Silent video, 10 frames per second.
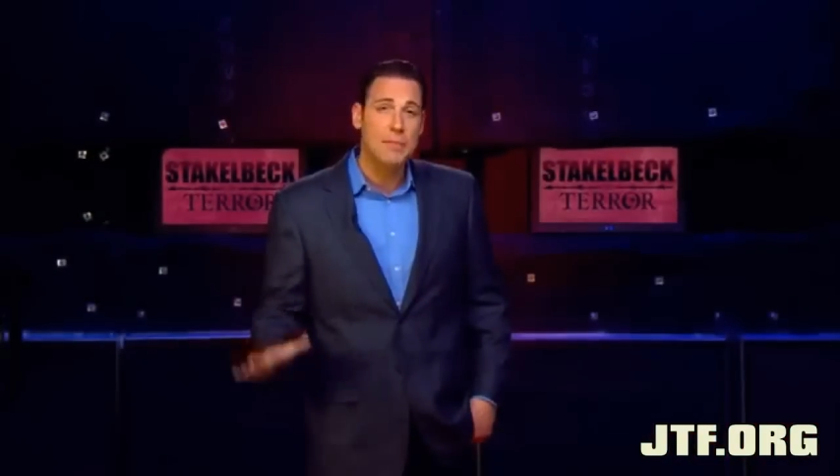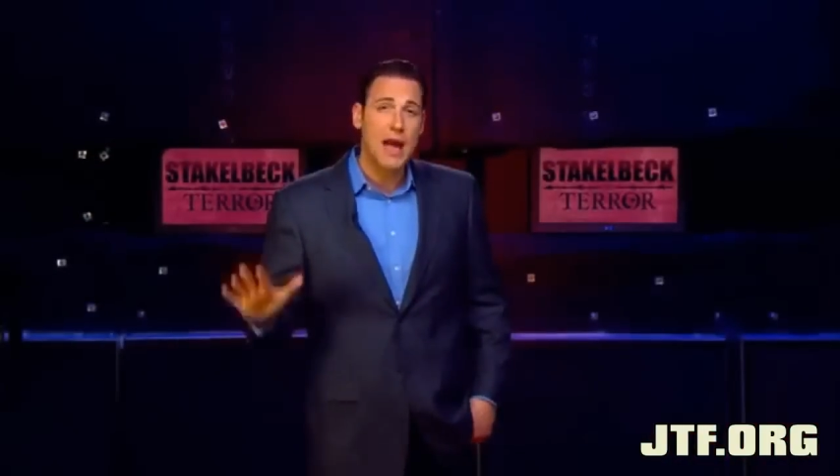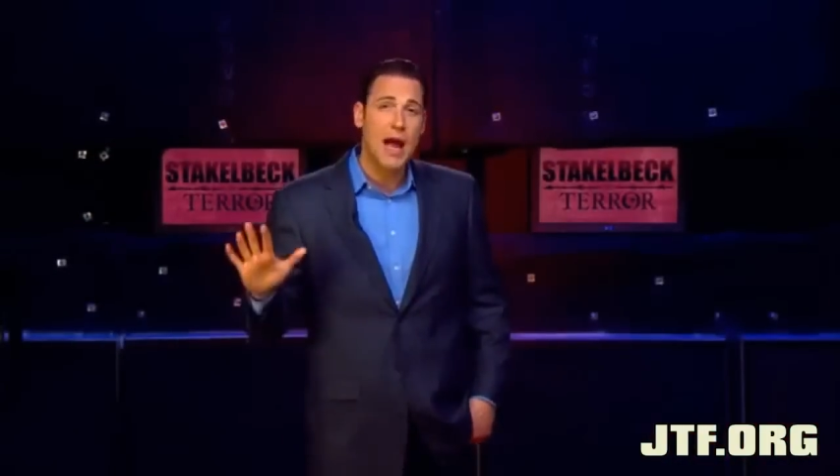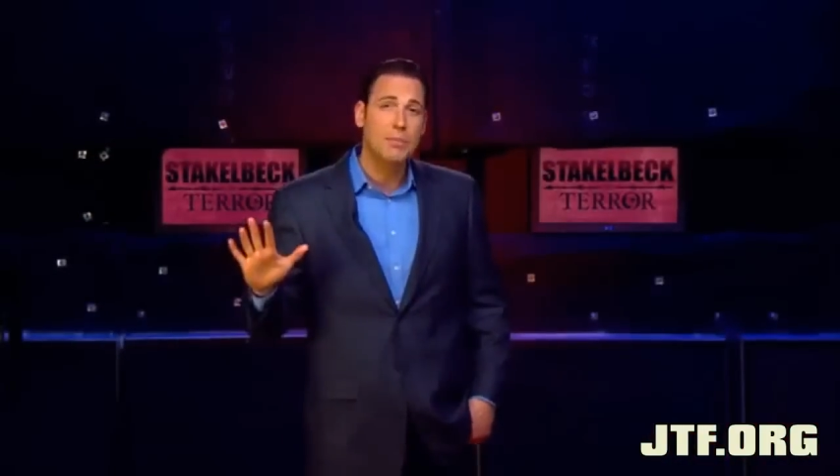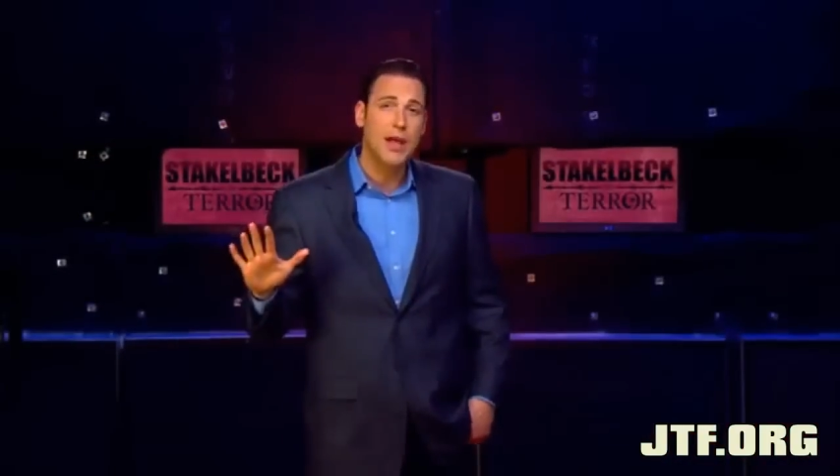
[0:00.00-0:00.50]

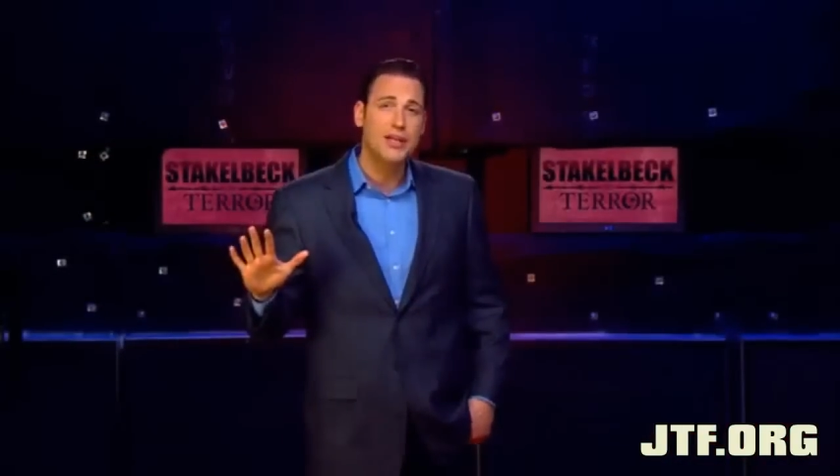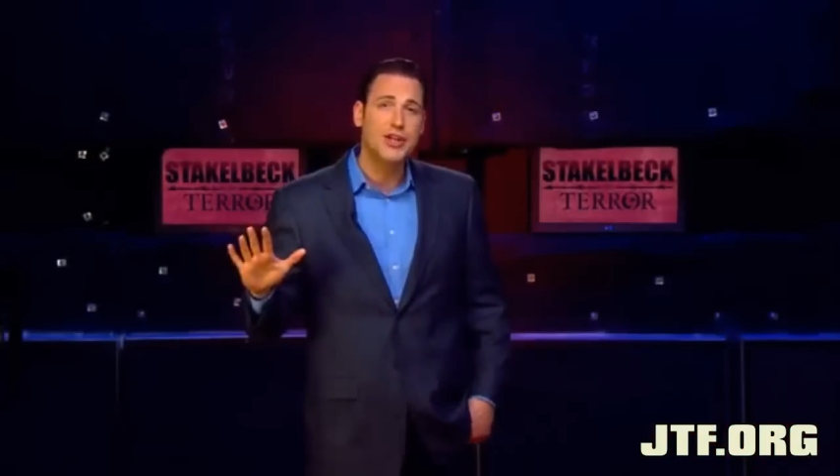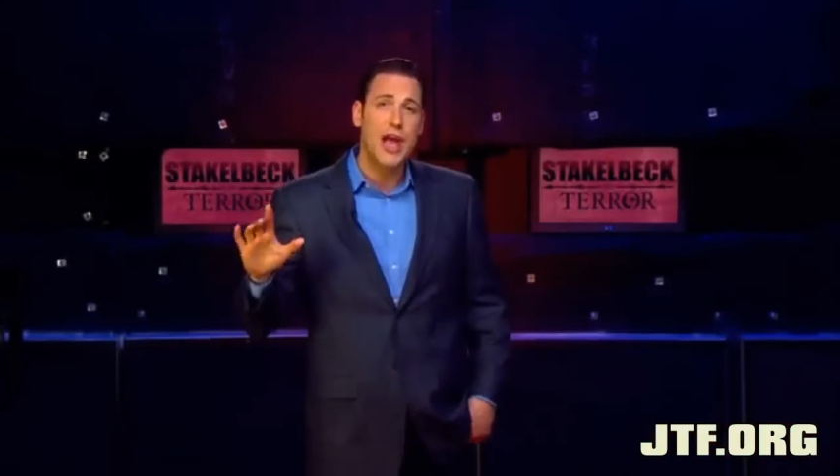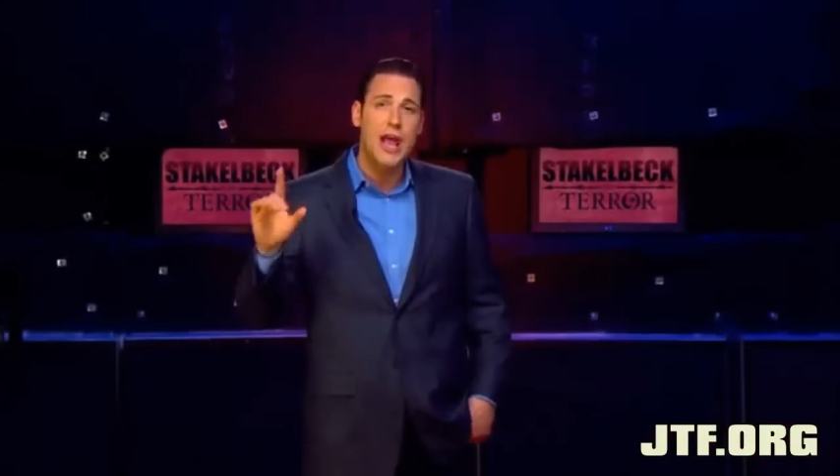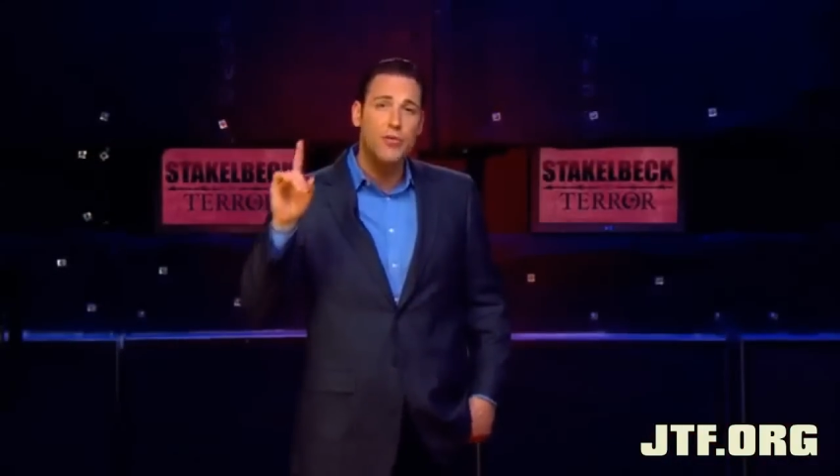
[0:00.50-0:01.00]
God bless
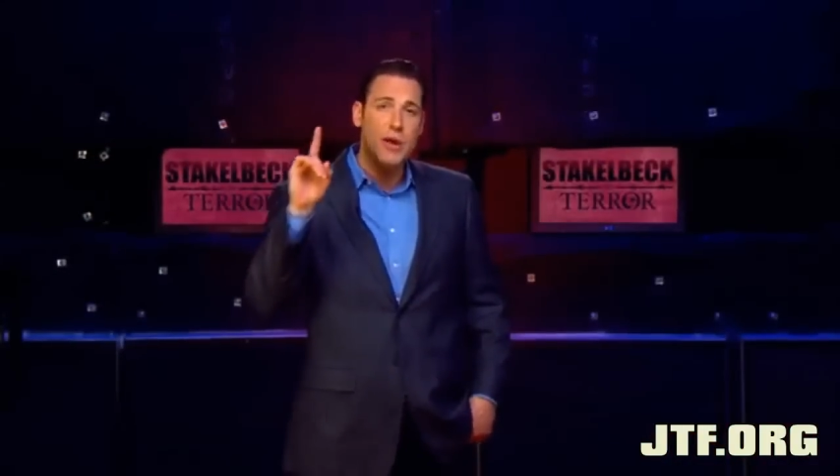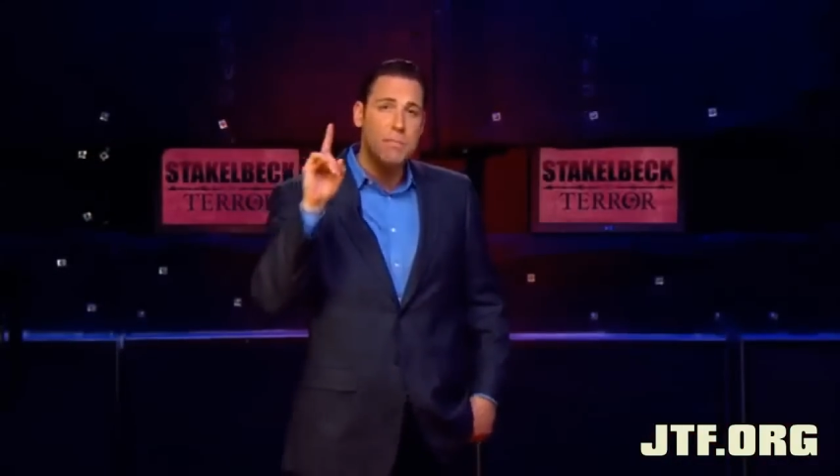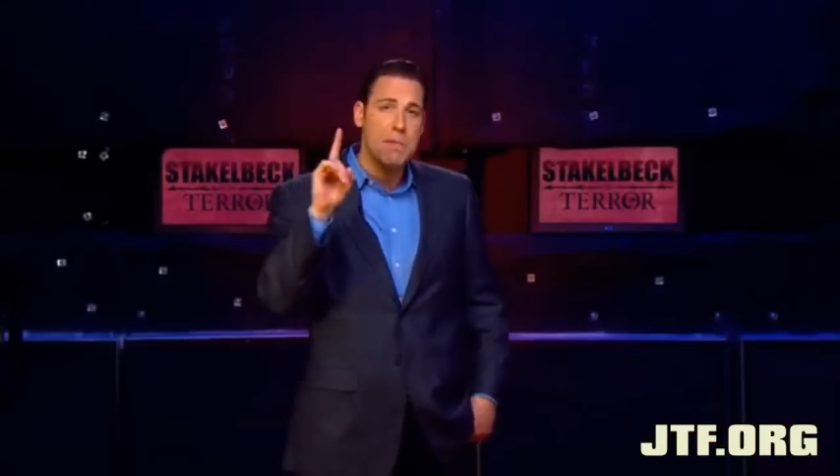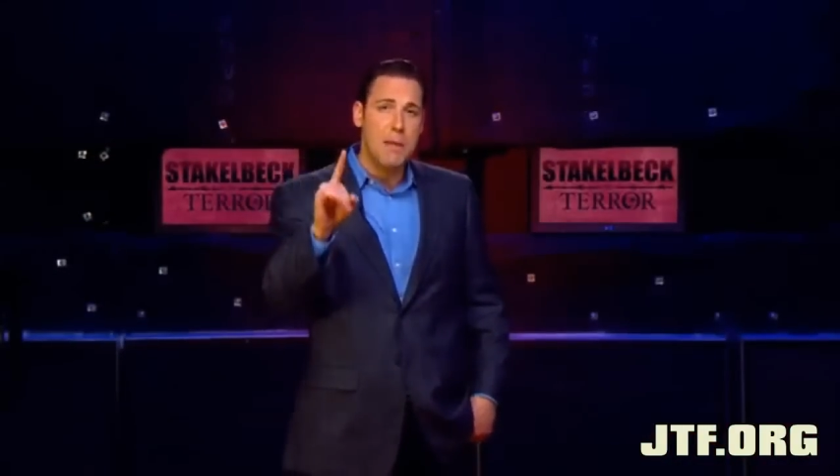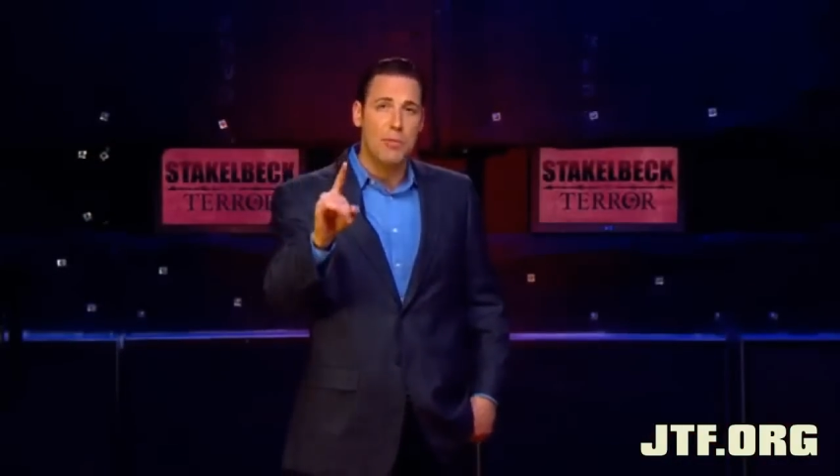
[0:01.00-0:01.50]
you, and
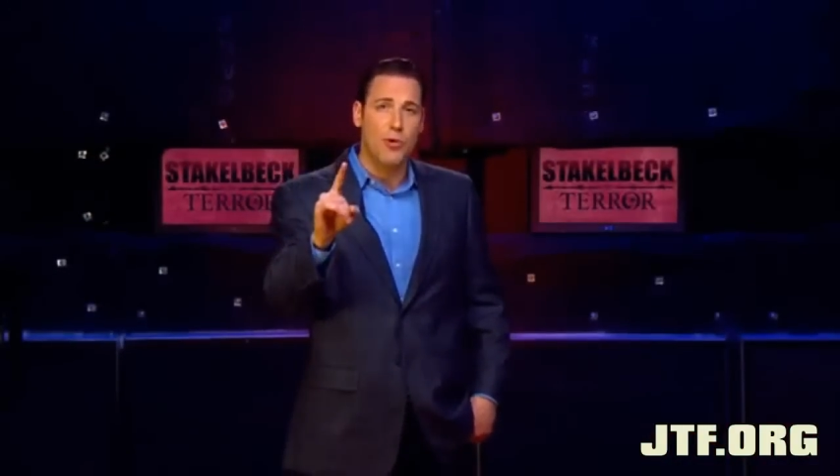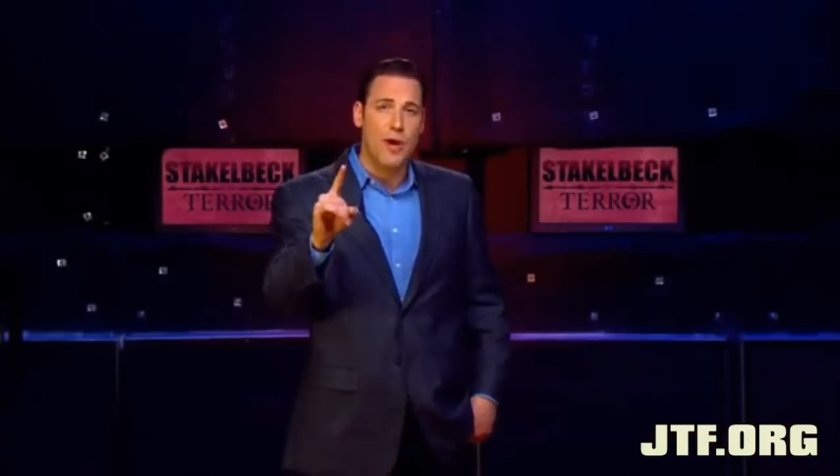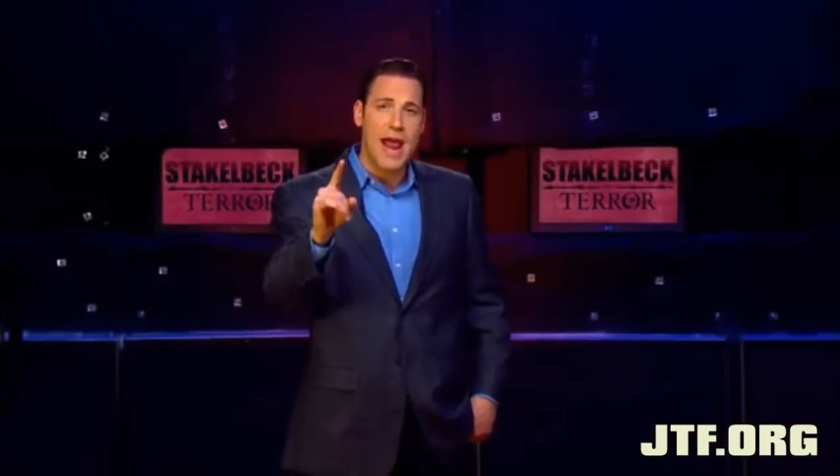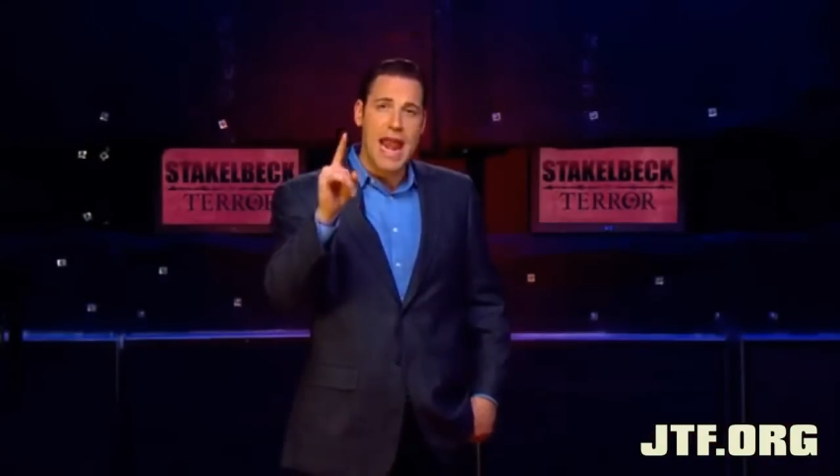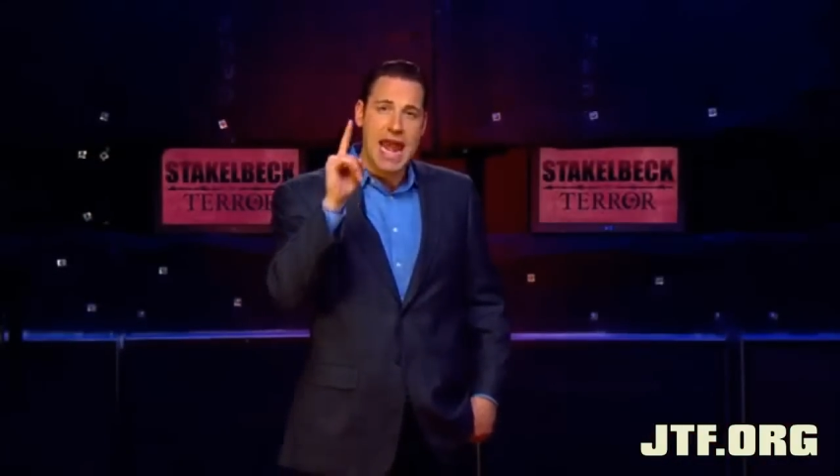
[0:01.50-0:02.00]
remember,